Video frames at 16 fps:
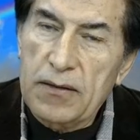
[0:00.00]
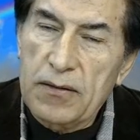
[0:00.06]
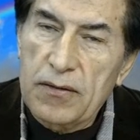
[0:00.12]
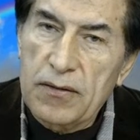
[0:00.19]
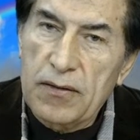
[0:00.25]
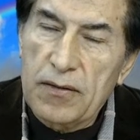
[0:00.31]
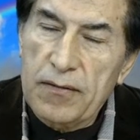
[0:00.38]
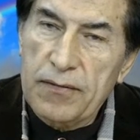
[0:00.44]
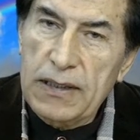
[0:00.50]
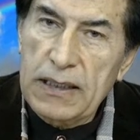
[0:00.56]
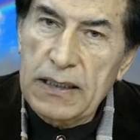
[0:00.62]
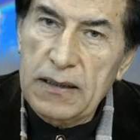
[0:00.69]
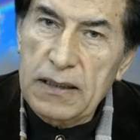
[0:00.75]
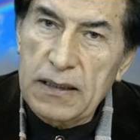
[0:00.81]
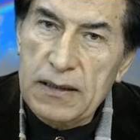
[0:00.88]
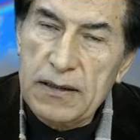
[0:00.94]
nerve
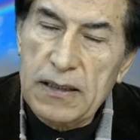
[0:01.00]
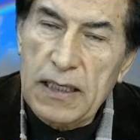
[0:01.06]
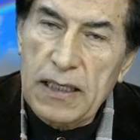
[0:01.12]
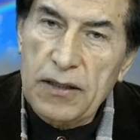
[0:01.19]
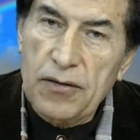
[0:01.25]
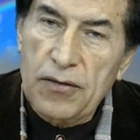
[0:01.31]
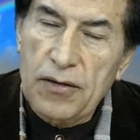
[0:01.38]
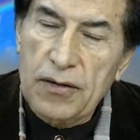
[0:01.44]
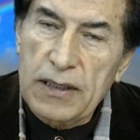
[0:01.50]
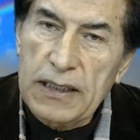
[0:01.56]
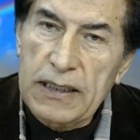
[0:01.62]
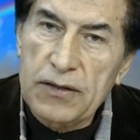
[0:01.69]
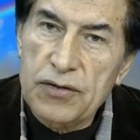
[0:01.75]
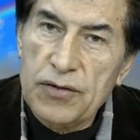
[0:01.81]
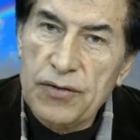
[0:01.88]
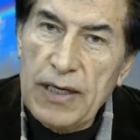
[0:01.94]
endings that are
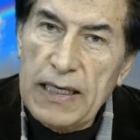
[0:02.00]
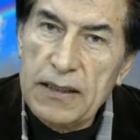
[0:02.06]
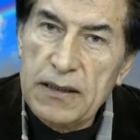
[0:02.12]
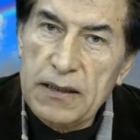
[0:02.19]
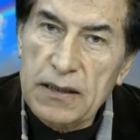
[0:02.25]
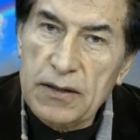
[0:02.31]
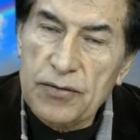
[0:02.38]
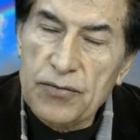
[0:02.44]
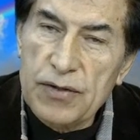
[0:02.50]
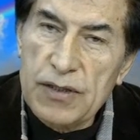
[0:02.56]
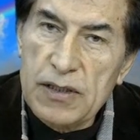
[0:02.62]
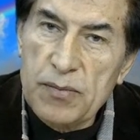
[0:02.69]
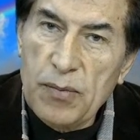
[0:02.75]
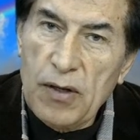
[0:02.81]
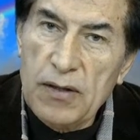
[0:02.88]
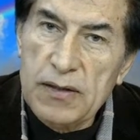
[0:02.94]
interacting,
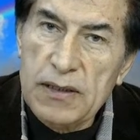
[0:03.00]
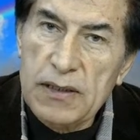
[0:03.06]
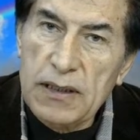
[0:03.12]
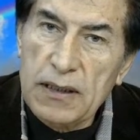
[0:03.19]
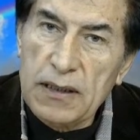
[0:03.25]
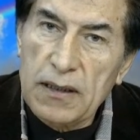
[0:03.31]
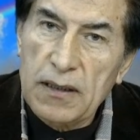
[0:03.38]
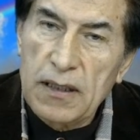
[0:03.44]
responding,